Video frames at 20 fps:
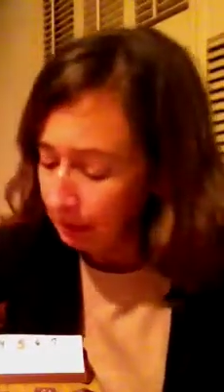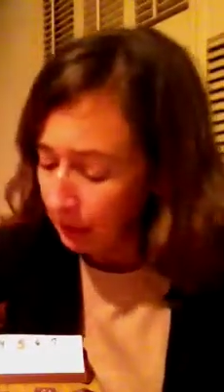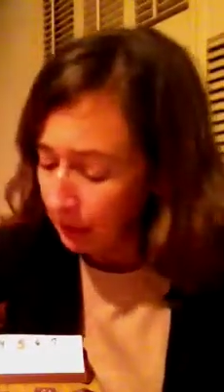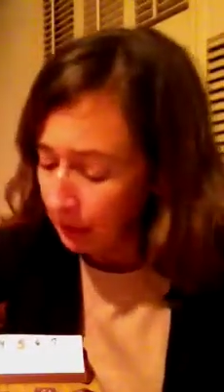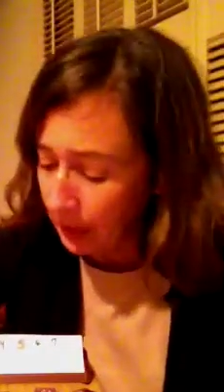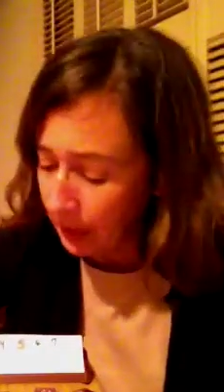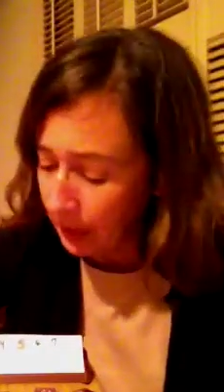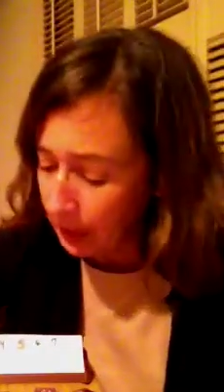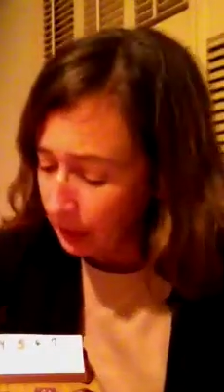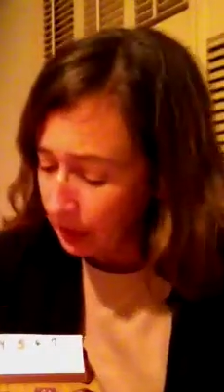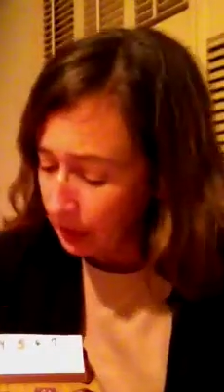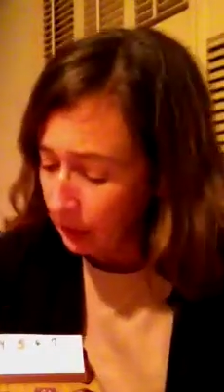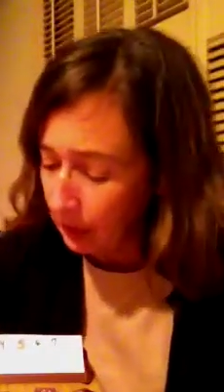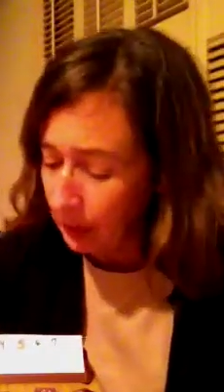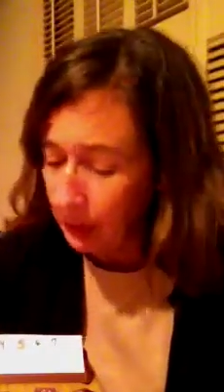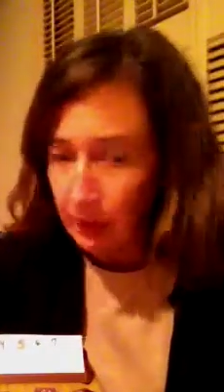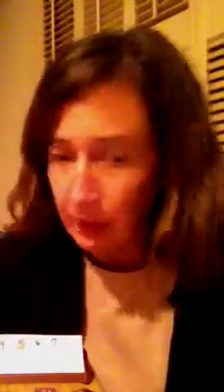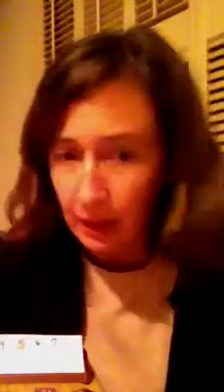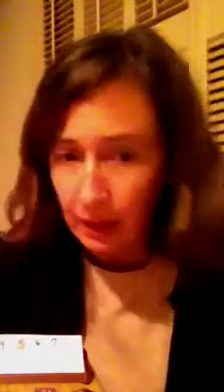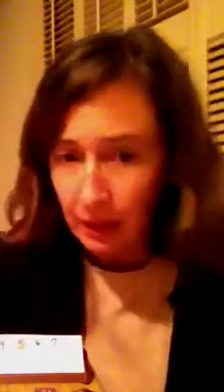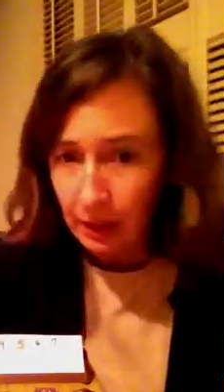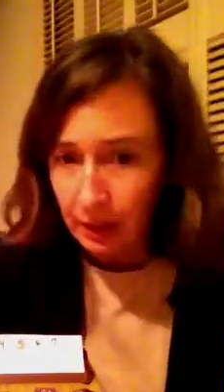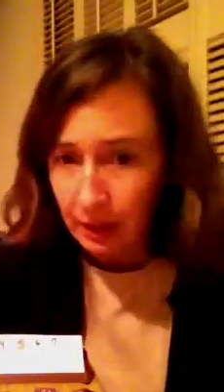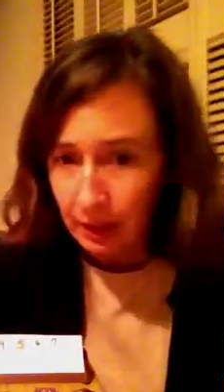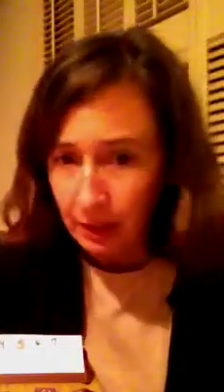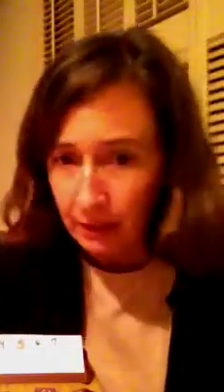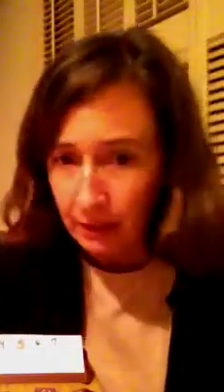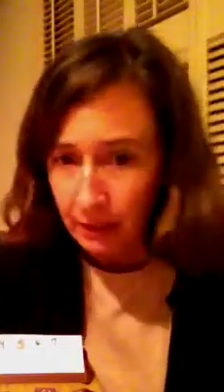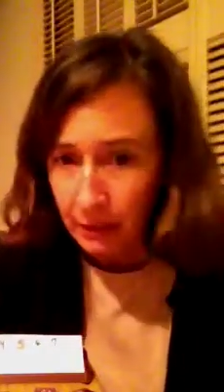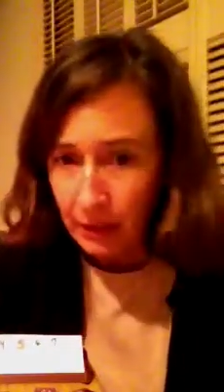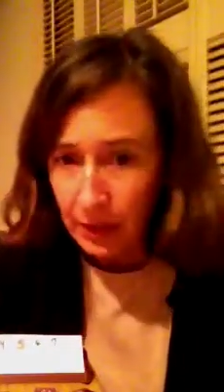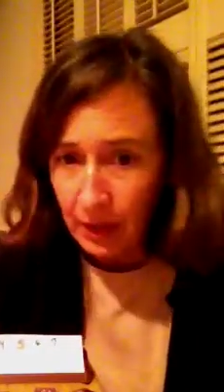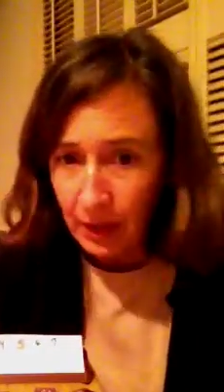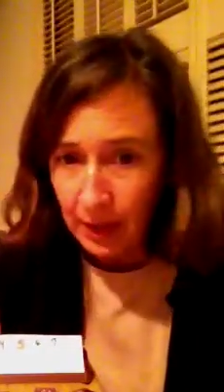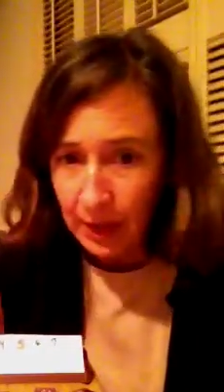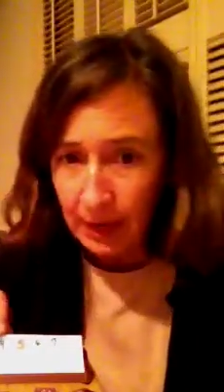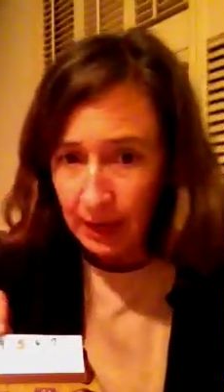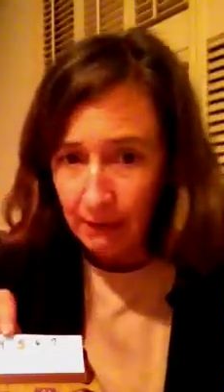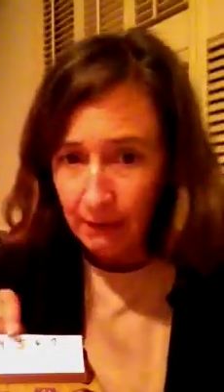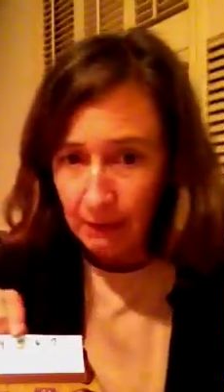Okay, so here
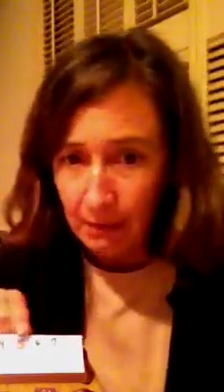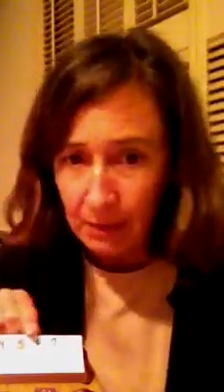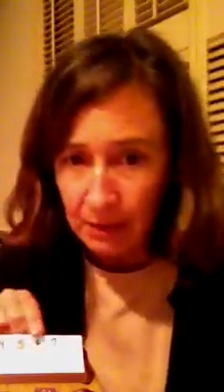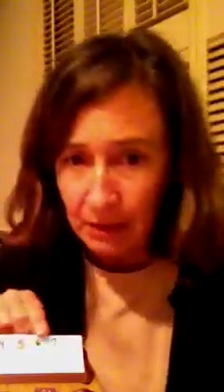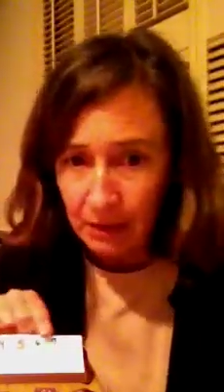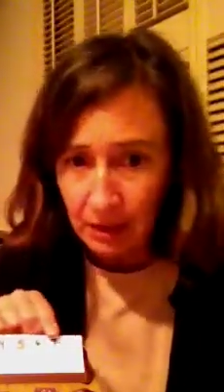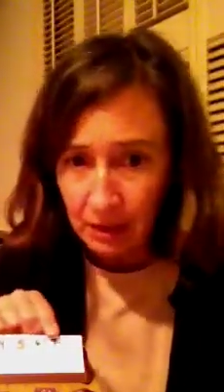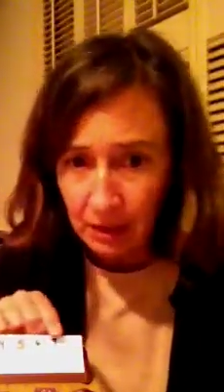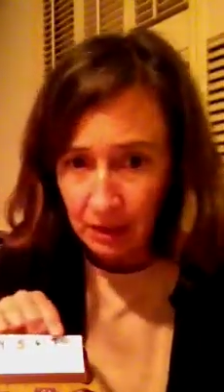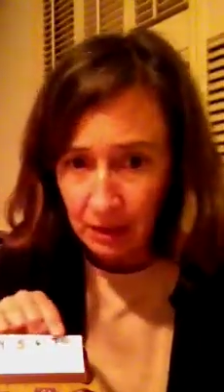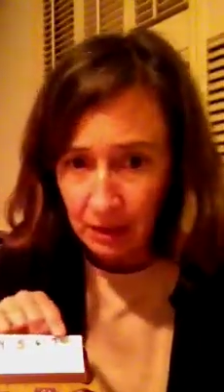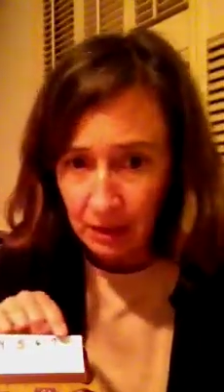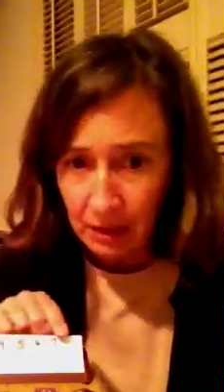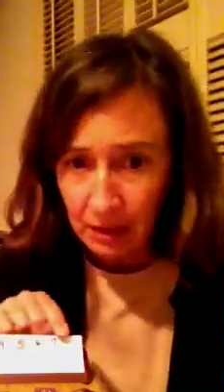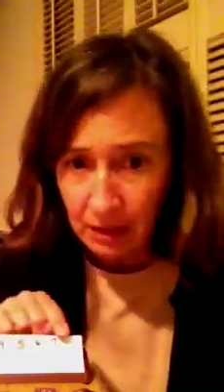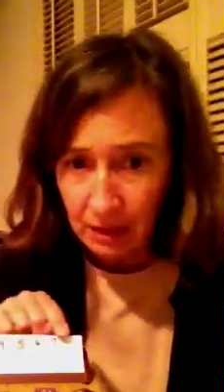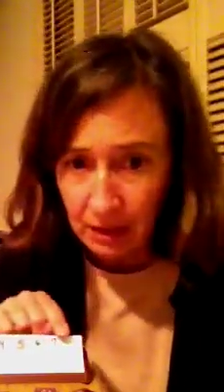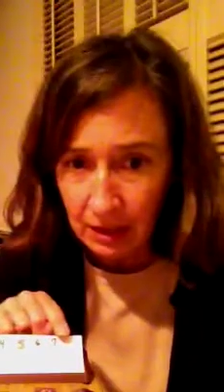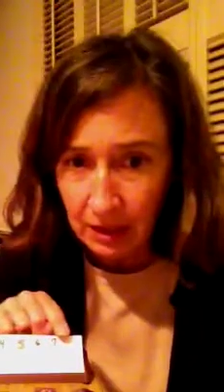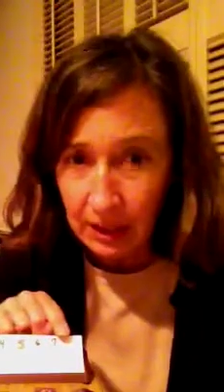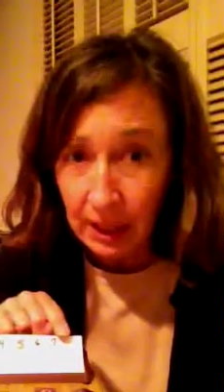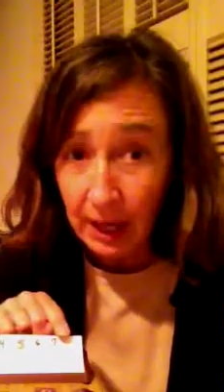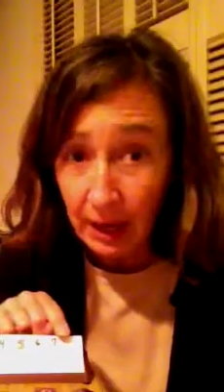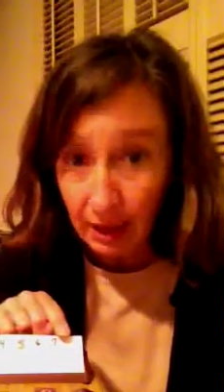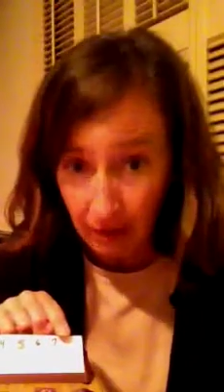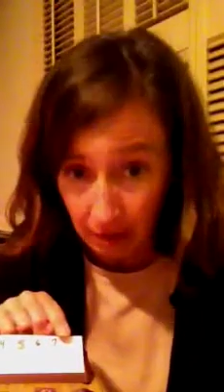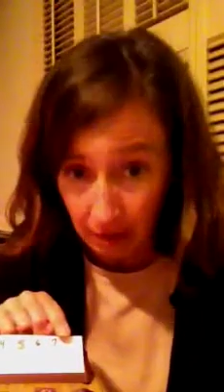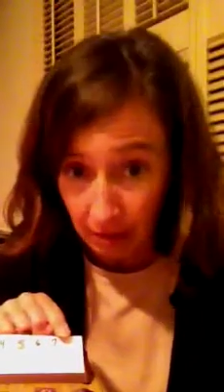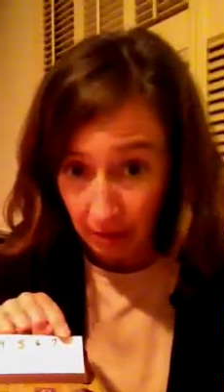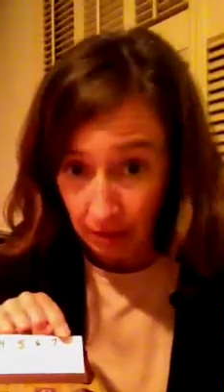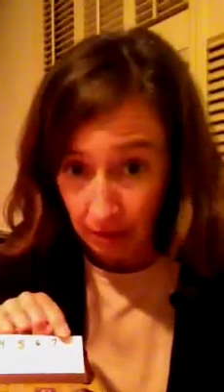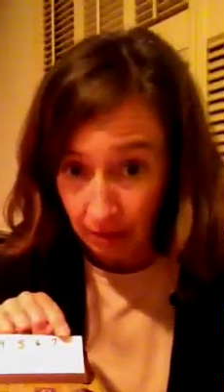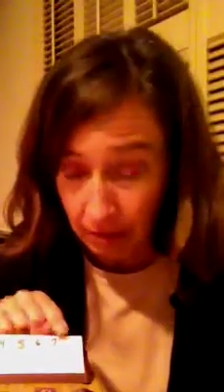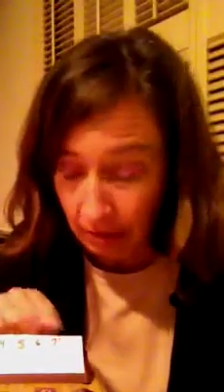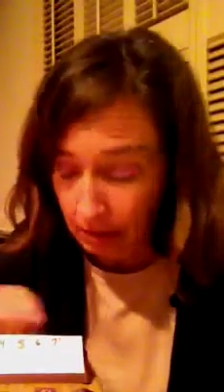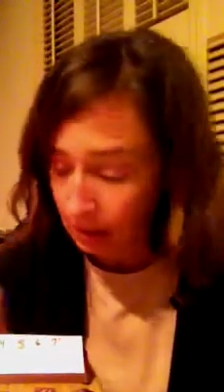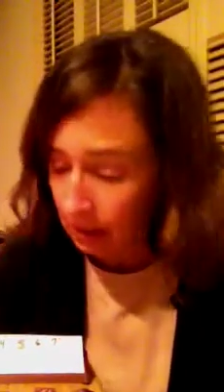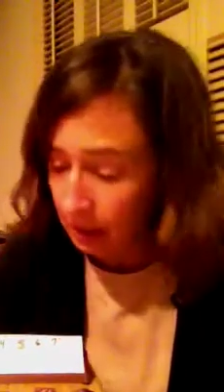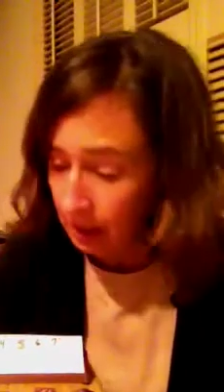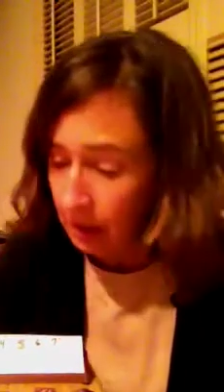I have the positions in the scale
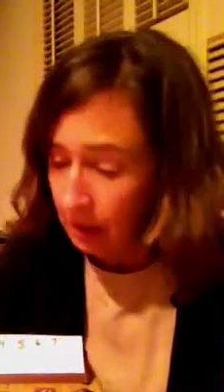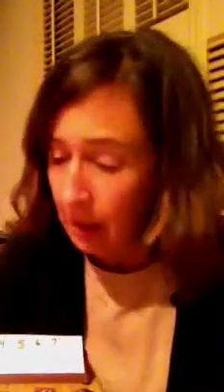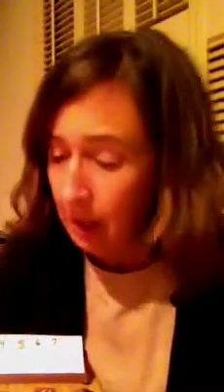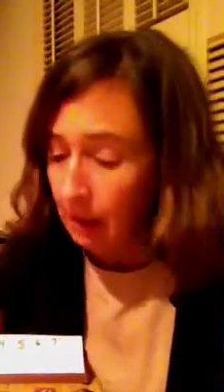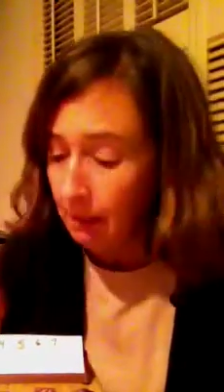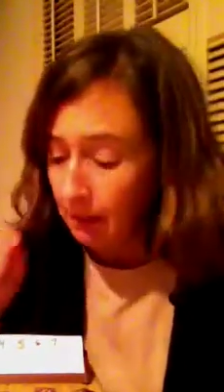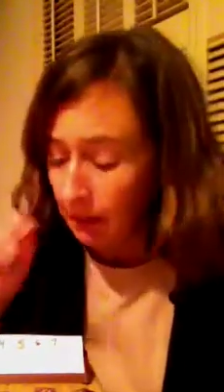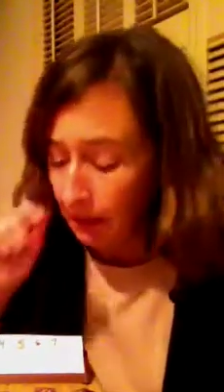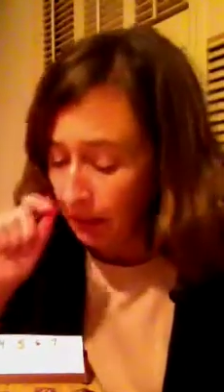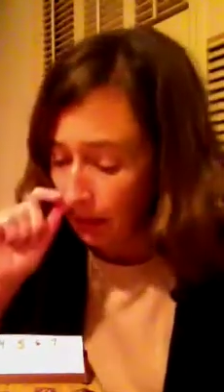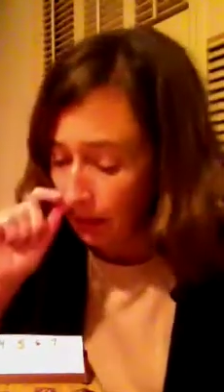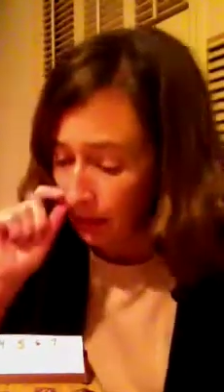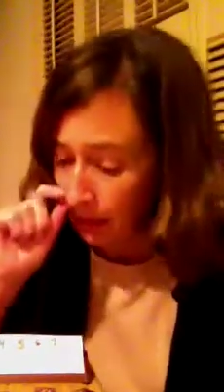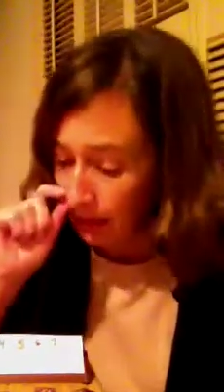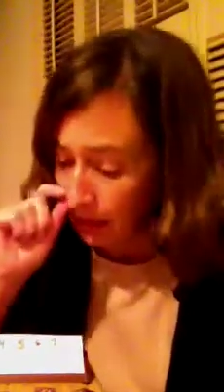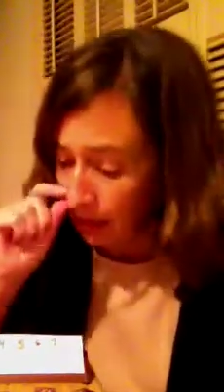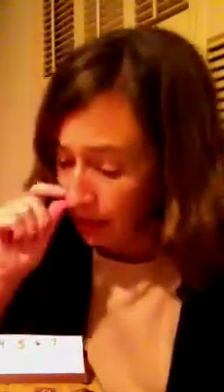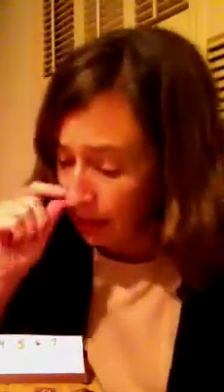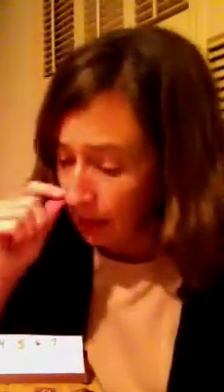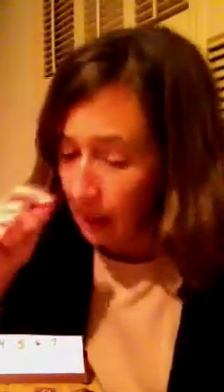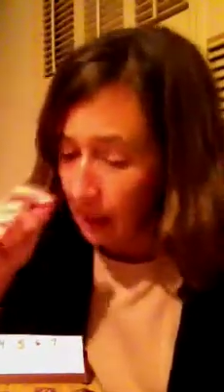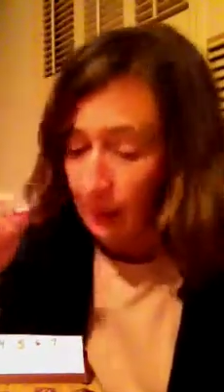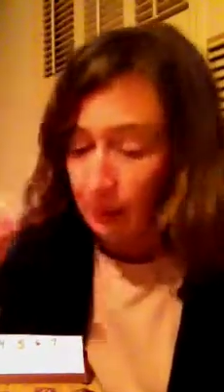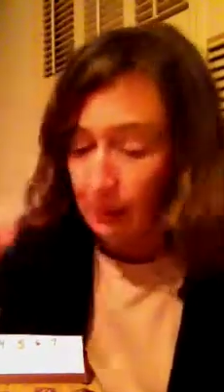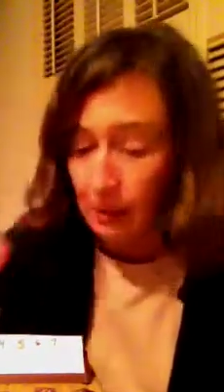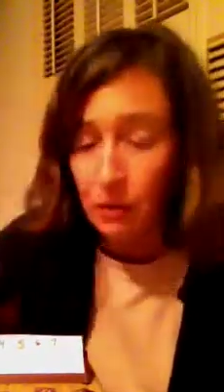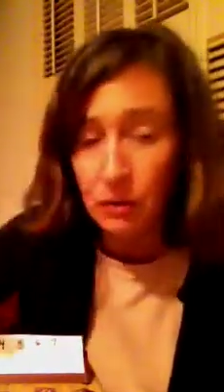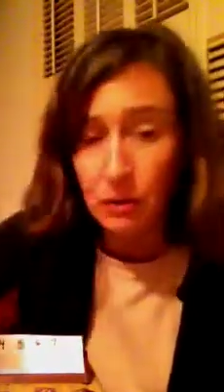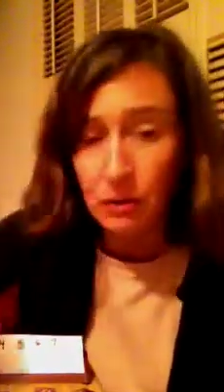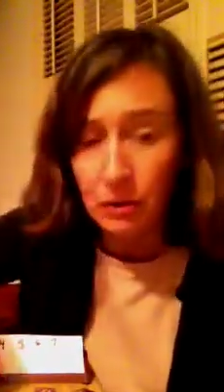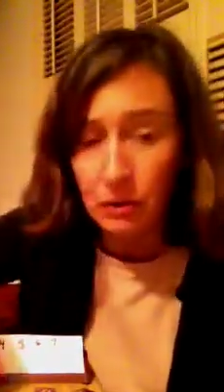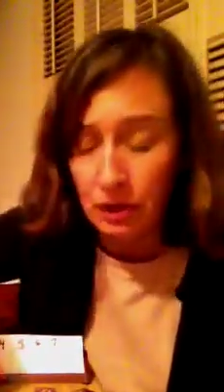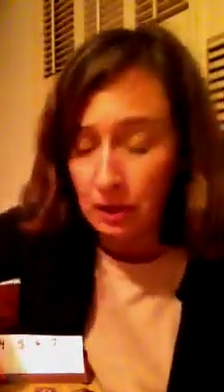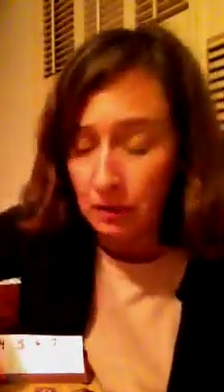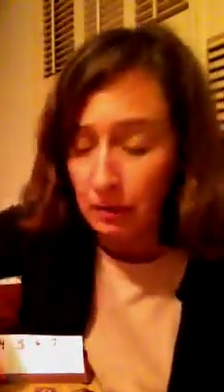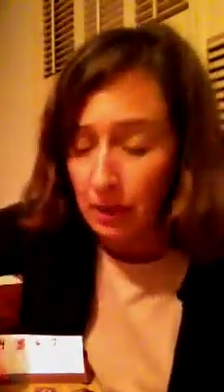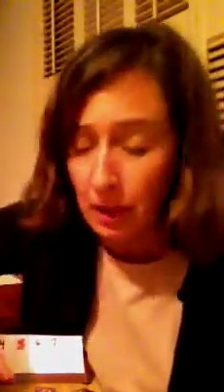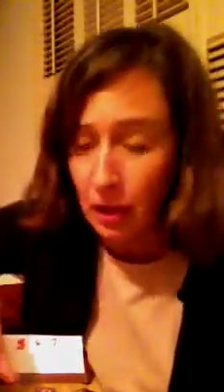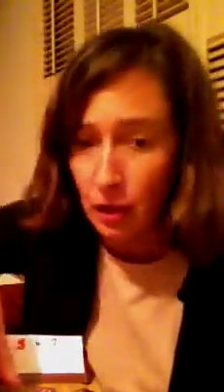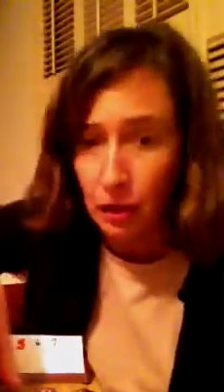numbered, and I'm going to do C
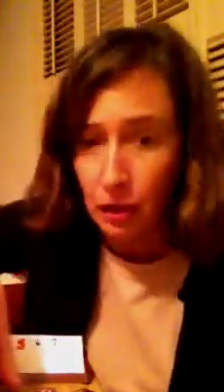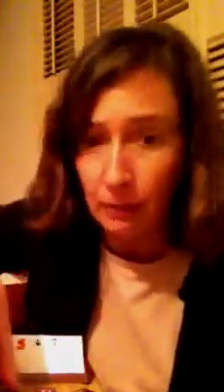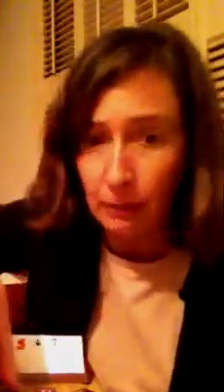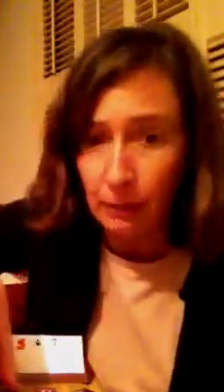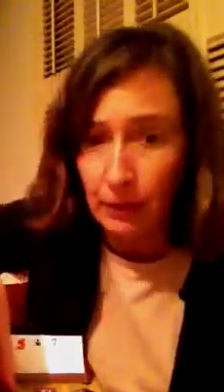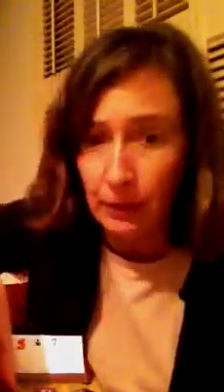major.